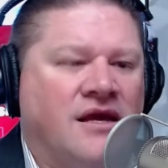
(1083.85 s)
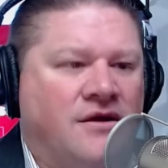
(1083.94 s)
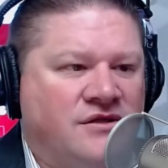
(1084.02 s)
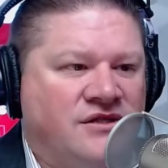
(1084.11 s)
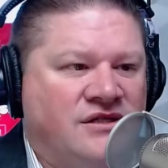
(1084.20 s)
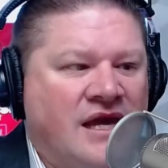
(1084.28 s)
they
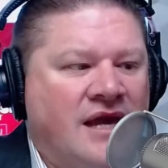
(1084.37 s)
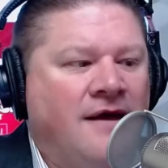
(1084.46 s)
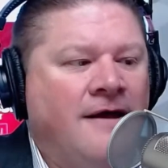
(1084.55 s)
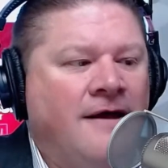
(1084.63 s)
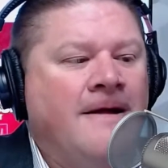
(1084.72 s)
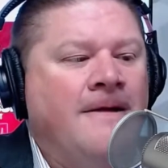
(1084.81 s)
could see
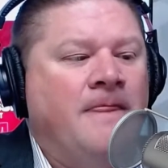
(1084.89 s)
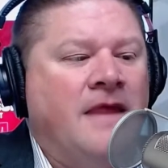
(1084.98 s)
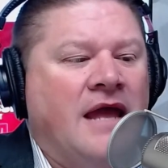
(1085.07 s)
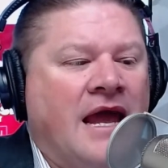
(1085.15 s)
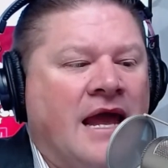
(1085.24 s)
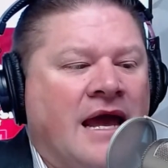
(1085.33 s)

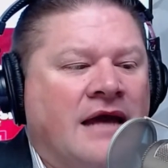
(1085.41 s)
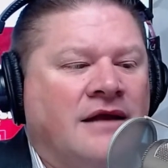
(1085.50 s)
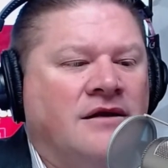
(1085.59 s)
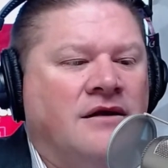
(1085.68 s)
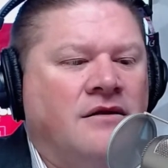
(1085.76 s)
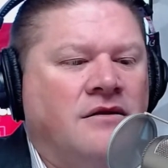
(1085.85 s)

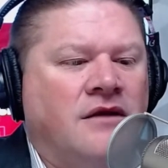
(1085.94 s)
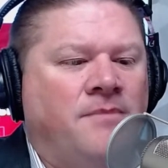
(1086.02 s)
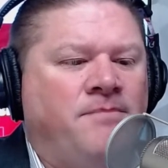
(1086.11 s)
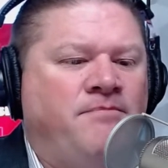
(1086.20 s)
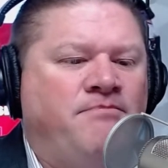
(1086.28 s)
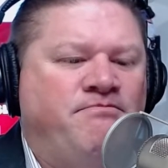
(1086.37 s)
and the
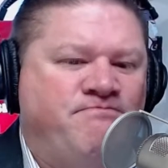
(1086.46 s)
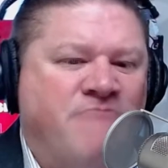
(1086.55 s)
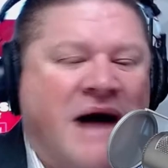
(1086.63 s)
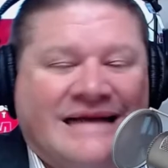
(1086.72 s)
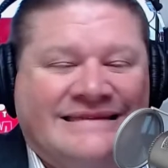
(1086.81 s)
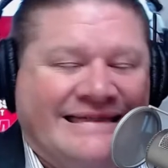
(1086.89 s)

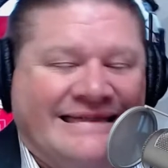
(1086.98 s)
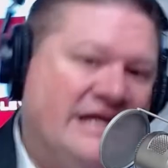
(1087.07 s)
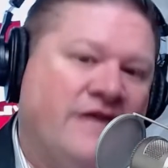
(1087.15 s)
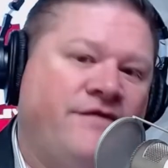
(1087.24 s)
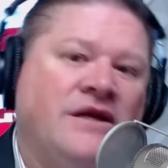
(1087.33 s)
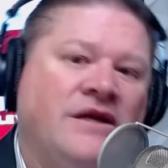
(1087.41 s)

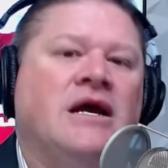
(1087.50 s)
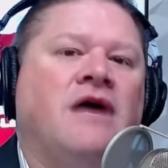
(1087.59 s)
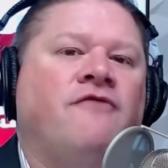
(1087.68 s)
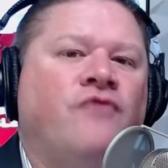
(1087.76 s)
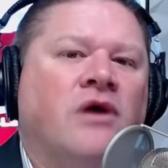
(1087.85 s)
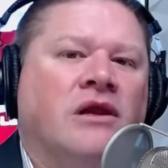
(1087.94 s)
positivity
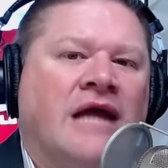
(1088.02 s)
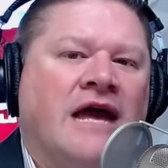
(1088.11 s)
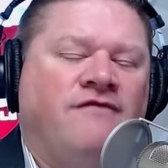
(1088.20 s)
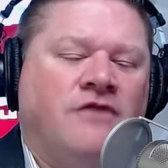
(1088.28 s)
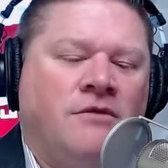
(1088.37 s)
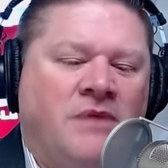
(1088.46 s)
of what
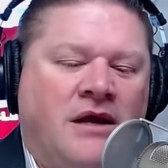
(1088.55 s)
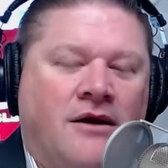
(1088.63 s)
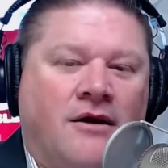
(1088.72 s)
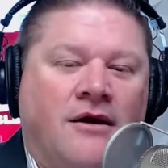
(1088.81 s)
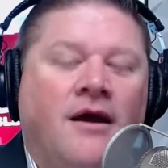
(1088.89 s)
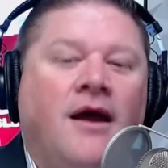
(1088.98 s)
life could be
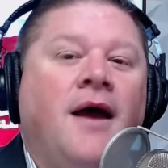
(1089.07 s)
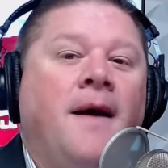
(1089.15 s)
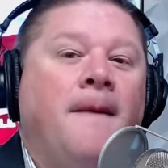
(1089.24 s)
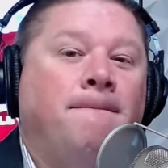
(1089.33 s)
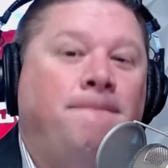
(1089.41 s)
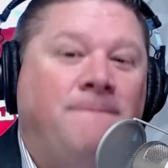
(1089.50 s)
here.
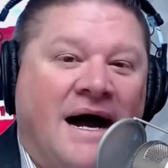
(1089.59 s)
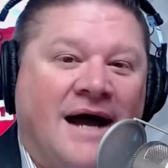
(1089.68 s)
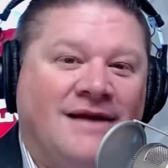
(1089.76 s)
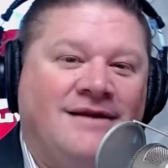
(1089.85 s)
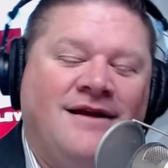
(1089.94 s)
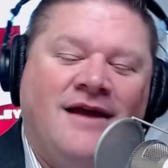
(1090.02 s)

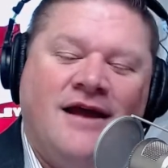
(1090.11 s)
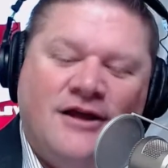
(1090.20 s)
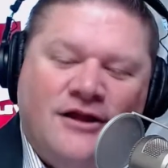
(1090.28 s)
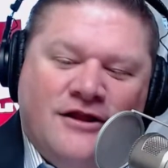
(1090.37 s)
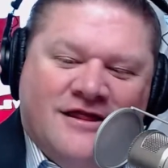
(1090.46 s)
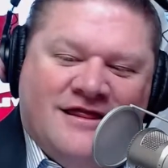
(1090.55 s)
But
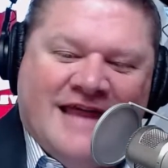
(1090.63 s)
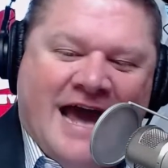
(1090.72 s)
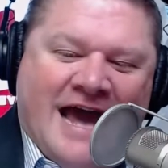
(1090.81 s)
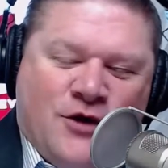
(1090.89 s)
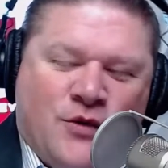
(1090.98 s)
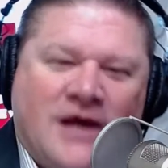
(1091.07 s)

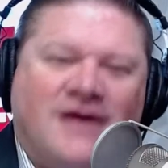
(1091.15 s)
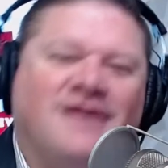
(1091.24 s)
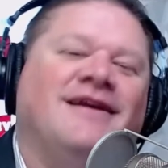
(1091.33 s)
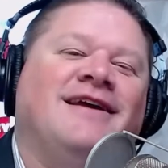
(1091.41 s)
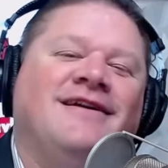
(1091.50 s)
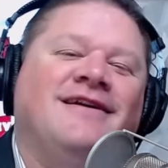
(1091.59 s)
that
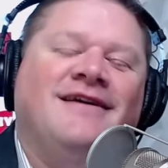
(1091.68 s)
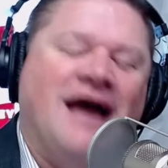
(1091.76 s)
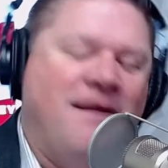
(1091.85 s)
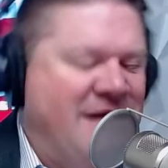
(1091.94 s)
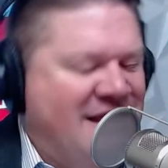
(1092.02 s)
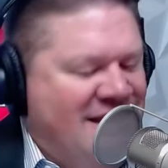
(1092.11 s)
quickly,
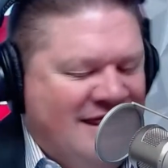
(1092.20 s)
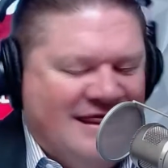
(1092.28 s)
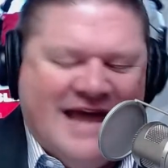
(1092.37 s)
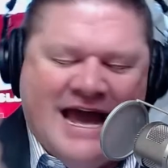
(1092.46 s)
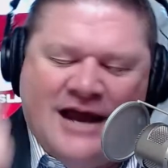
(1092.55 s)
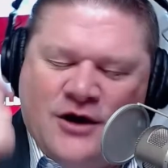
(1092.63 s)

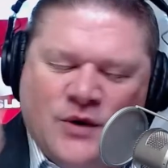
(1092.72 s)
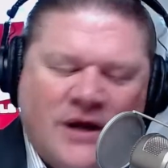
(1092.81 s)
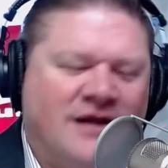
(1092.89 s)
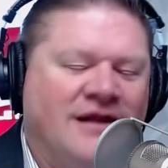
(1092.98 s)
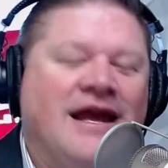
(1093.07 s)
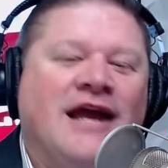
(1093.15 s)

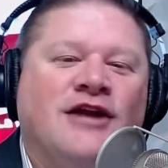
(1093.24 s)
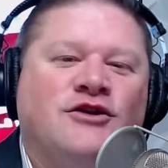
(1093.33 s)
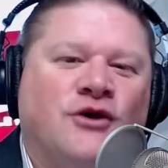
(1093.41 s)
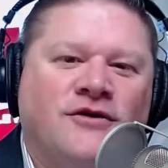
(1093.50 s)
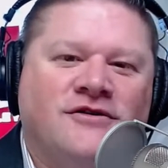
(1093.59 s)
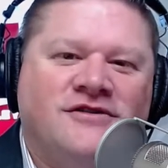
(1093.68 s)
it
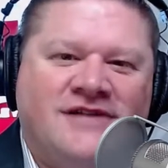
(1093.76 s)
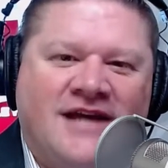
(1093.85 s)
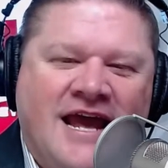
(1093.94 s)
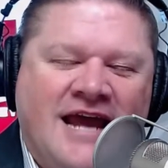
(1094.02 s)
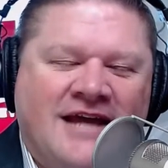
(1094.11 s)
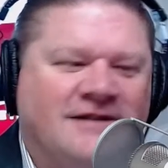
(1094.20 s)
turns to
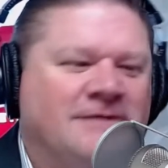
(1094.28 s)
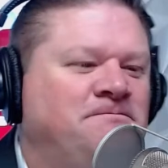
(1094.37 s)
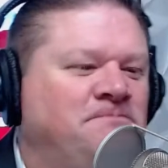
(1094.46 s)
hate.